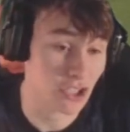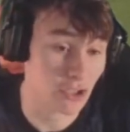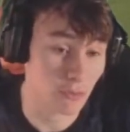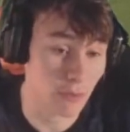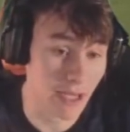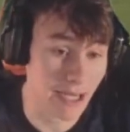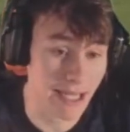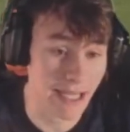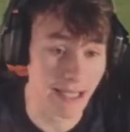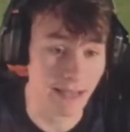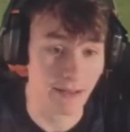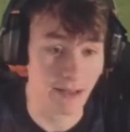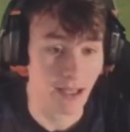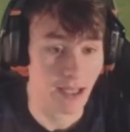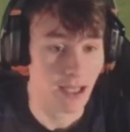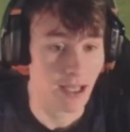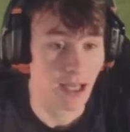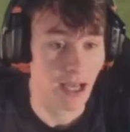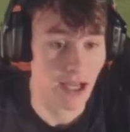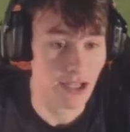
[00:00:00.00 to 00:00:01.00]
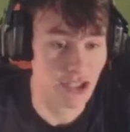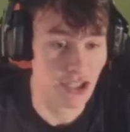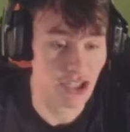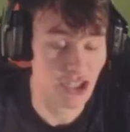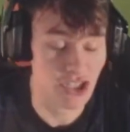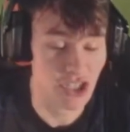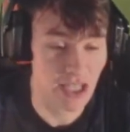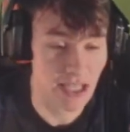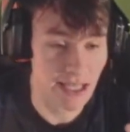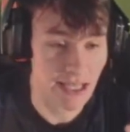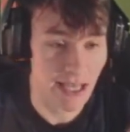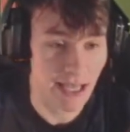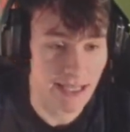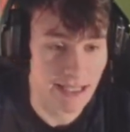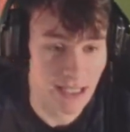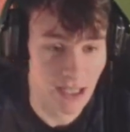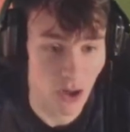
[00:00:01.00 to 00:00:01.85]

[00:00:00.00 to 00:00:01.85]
He really, as you can see, he's